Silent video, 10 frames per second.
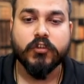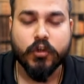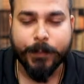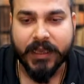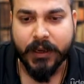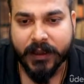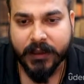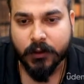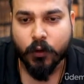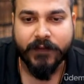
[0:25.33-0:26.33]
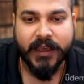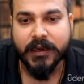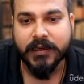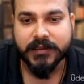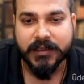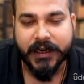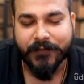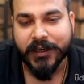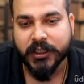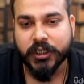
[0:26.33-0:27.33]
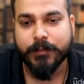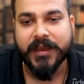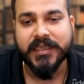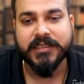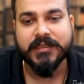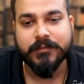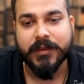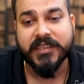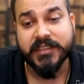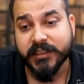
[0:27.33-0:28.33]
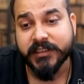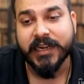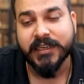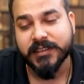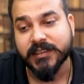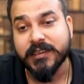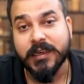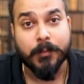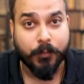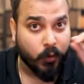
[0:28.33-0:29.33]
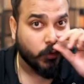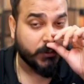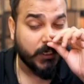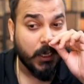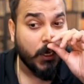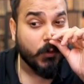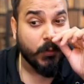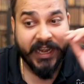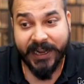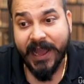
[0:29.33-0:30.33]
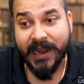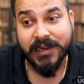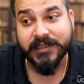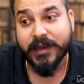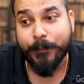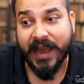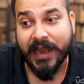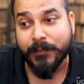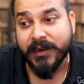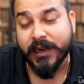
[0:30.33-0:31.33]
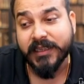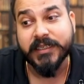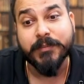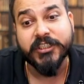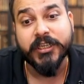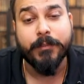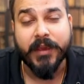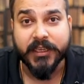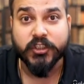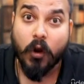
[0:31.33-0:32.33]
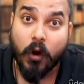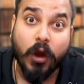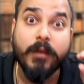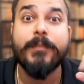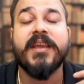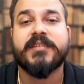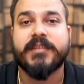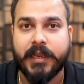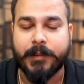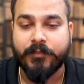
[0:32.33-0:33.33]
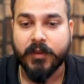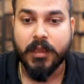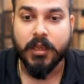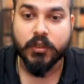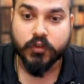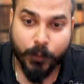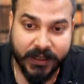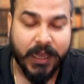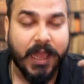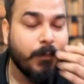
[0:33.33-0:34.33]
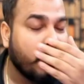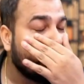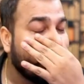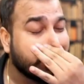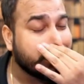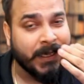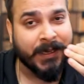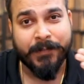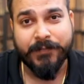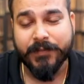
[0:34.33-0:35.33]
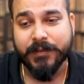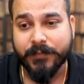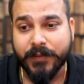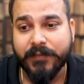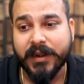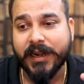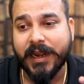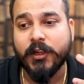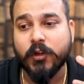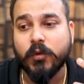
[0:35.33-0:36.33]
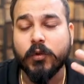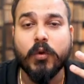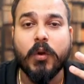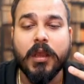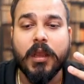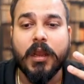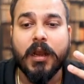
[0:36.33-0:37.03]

So to begin with, over here is the definition. Bayesian statistics is an approach to data analysis and parameter estimation based on Bayes theorem. So with the help of Bayes theorem, we will try to do